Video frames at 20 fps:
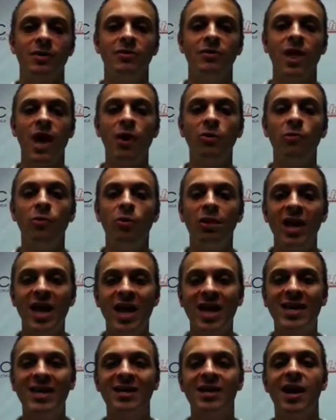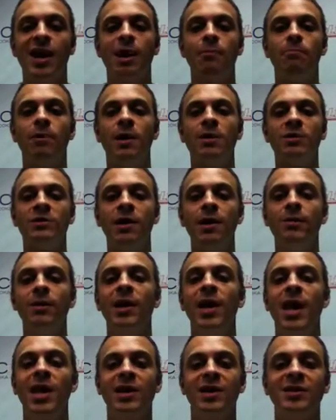that would end up
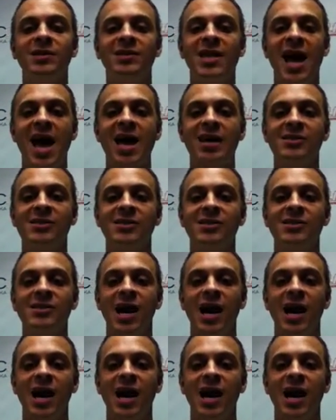eliminating taxes